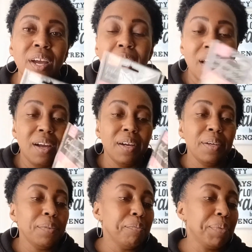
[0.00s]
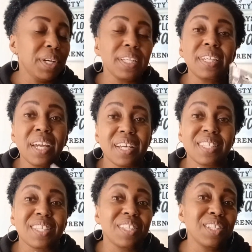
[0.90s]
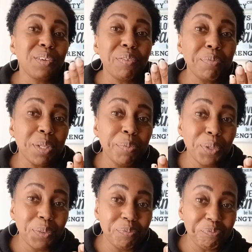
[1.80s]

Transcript: Um, but yes, these are from Temu.